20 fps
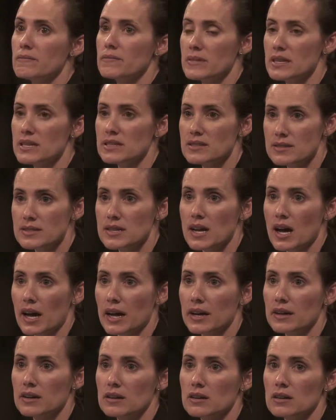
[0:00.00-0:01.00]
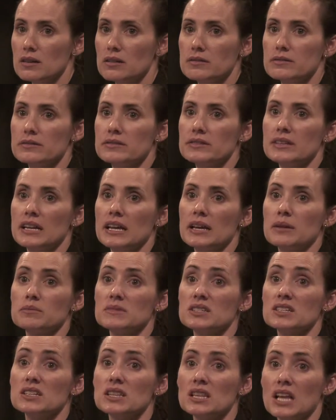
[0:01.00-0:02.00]
this tiger named
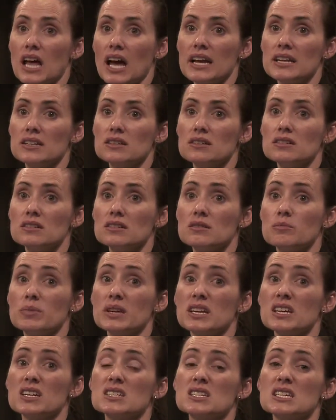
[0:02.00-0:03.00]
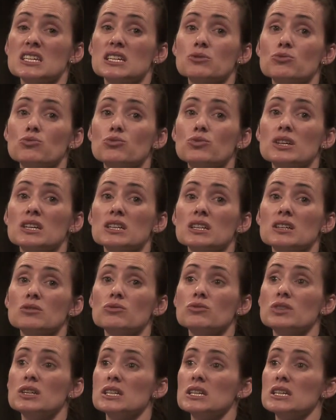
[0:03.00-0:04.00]
Lionel? Because he really,
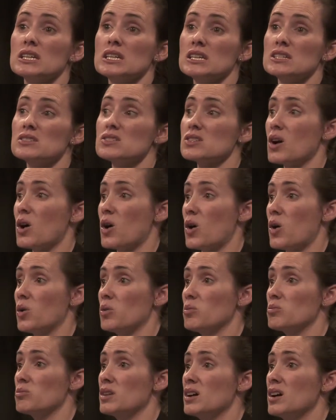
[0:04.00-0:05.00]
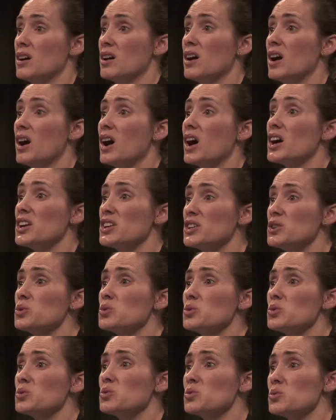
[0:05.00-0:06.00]
really needs a home.
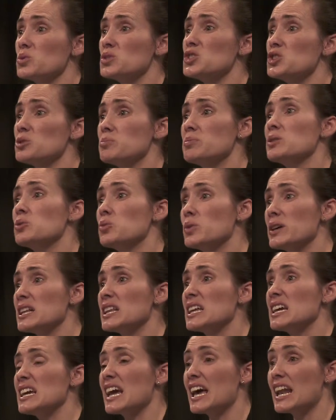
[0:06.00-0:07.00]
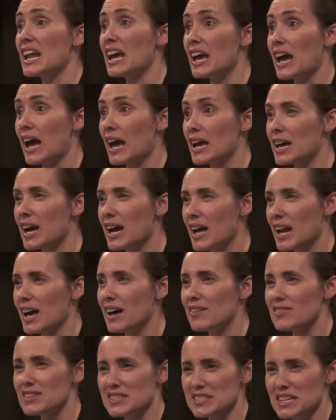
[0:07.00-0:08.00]
Would you be willing? And I kind of
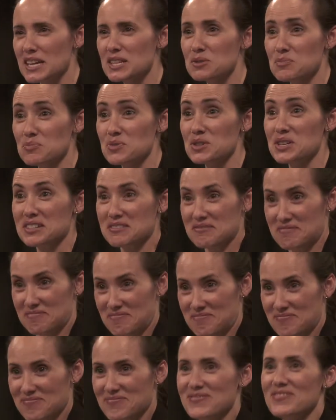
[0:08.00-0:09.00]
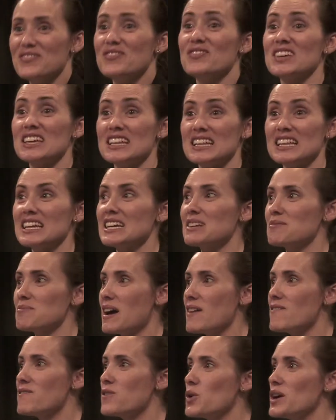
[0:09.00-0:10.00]
have a desperate feeling in
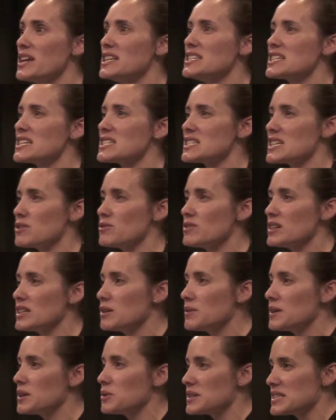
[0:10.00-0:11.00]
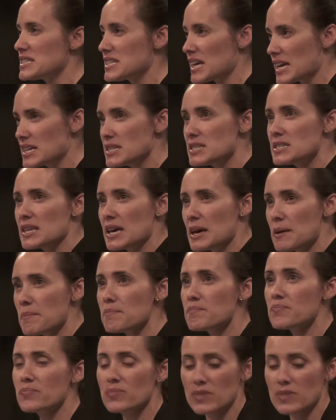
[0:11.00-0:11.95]
my voice because I really want to entice them.